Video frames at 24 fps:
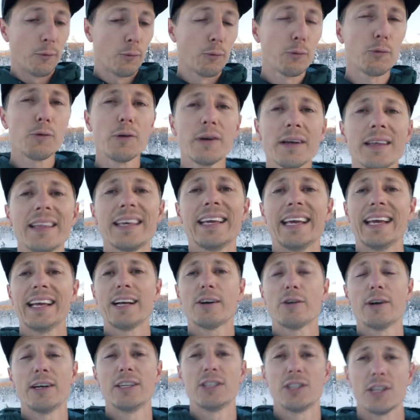really
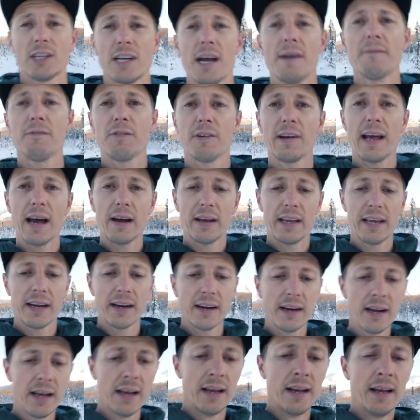increase your comfort out
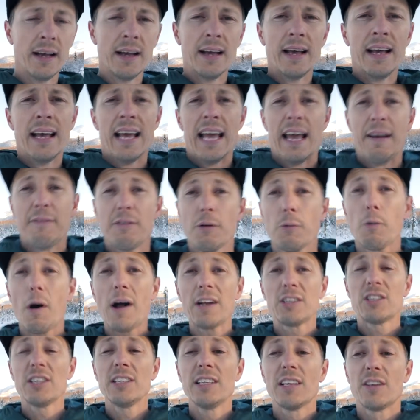here. If you're
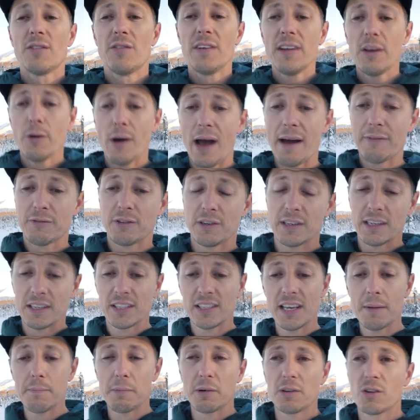watching this video after
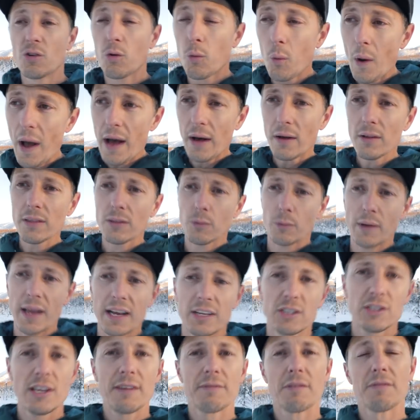December 12th, we
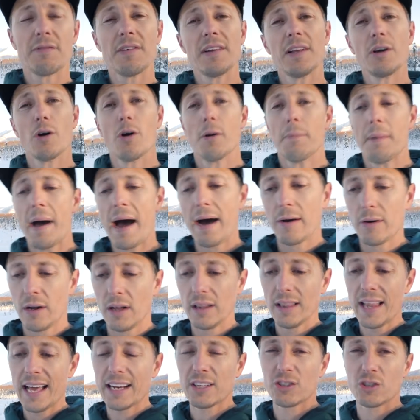actually have a video about
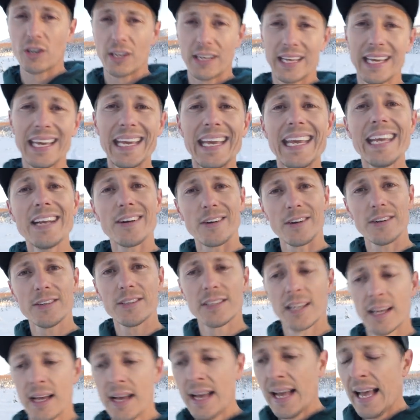electric
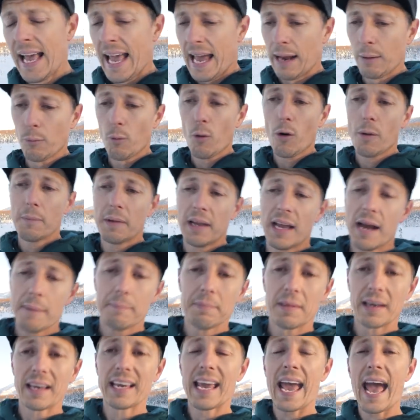heaters and warming
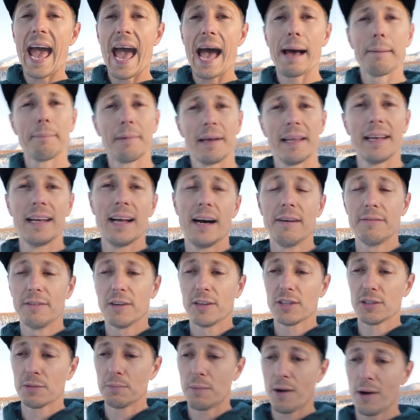up the cabin of
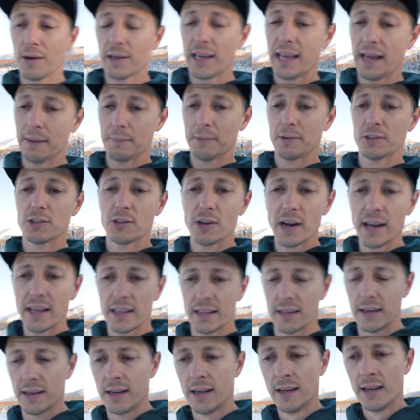your small camper
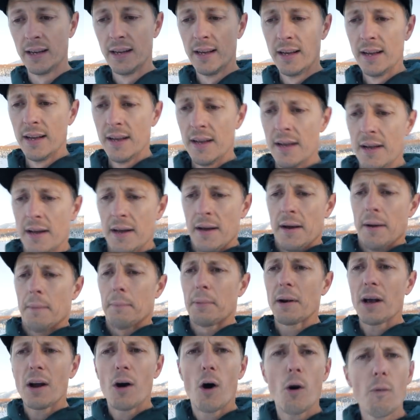trailer.
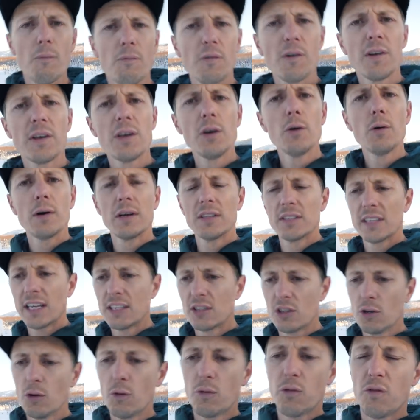But our hope for you is
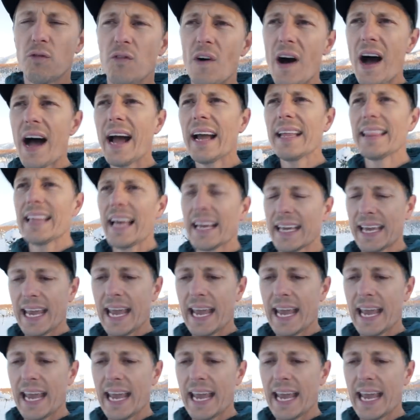that you find that